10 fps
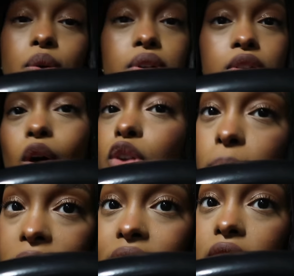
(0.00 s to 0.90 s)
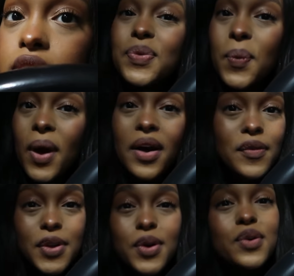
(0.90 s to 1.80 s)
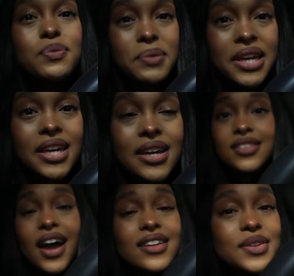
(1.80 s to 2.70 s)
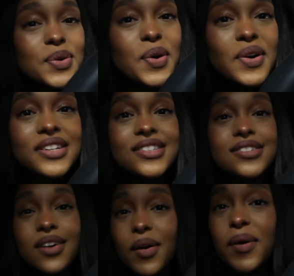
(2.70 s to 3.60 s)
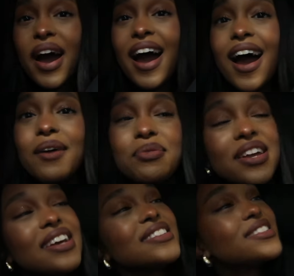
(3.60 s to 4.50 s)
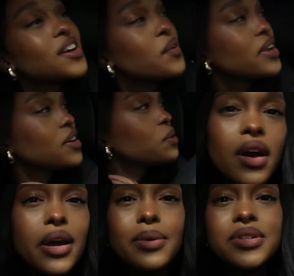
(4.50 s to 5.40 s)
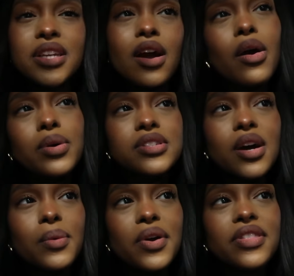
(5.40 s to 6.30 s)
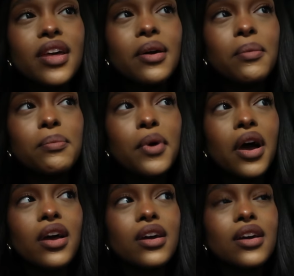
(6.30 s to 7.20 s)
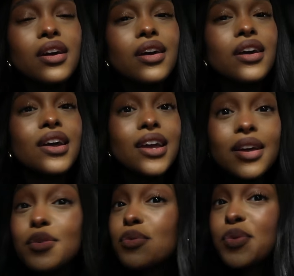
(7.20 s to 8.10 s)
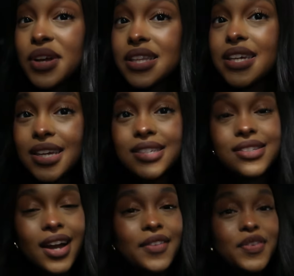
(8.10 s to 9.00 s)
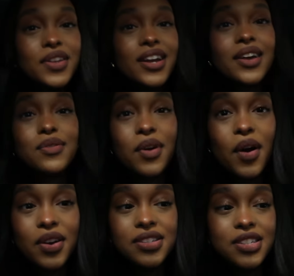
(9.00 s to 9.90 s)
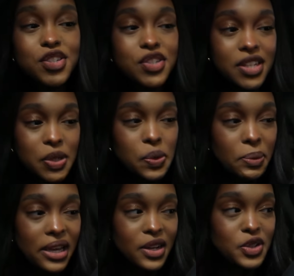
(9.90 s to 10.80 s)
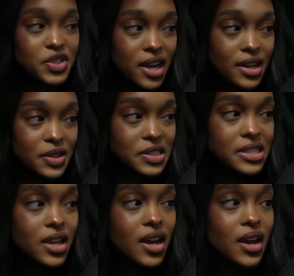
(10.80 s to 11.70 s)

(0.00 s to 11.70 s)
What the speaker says: Jonas, all in my face. 12-year-old me, that little girl is so happy and so healed. I always think, oh, it's not worth it, but it really is. Like, I feel like I've honestly just healed my inner child.